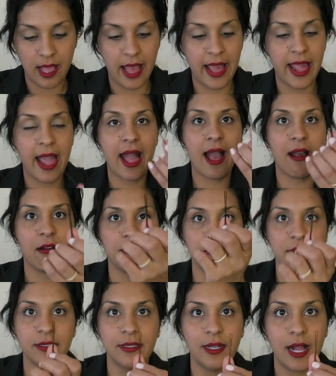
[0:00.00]
I have
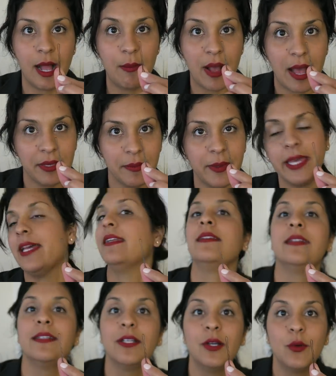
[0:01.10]
a bobby
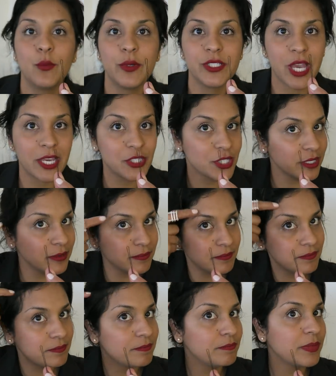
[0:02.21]
pin, which I should
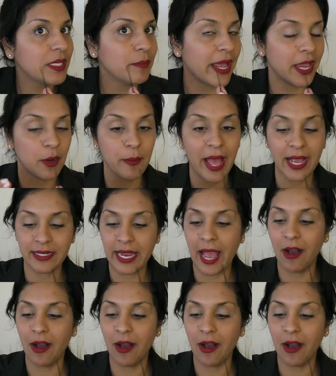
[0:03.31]
pin my hair back